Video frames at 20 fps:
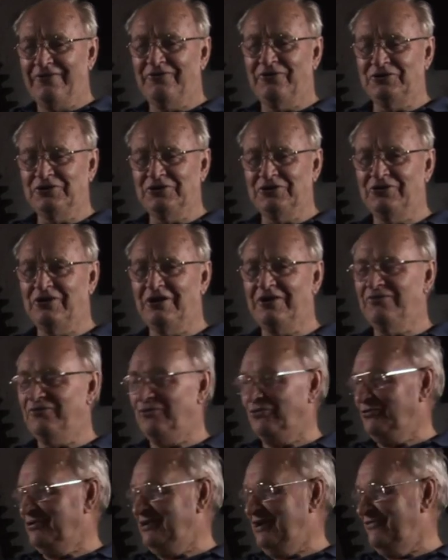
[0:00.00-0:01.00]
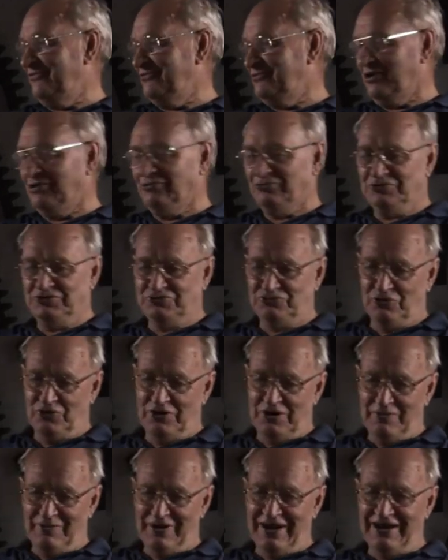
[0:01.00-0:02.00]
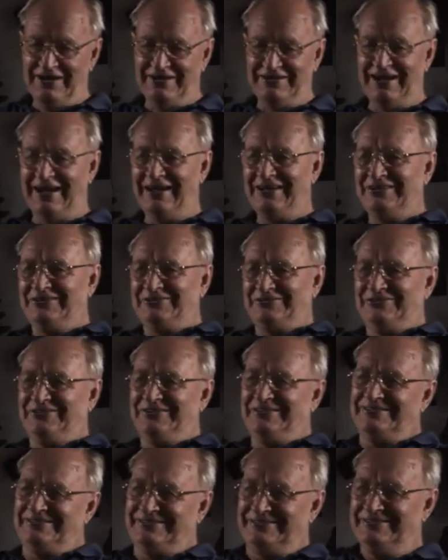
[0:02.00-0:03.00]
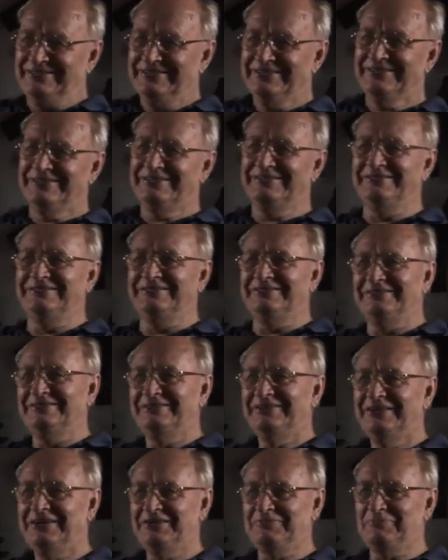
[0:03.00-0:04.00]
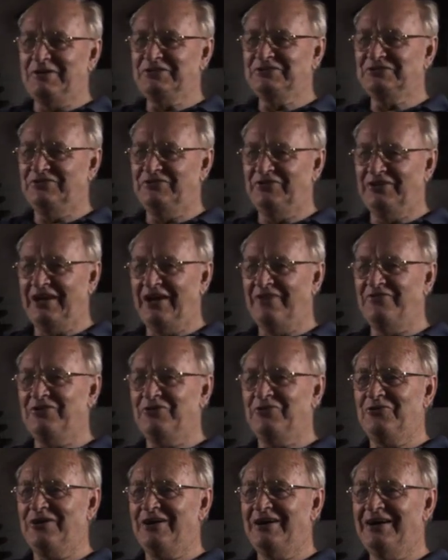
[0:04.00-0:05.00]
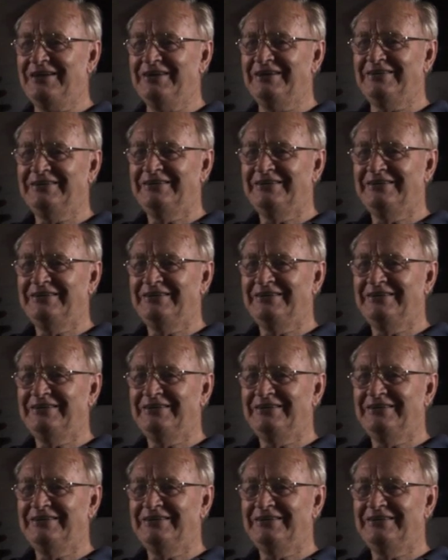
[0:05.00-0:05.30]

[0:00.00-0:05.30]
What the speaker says: thought it great fun to have soldiers running about in tanks and things, especially if they gave you a ride.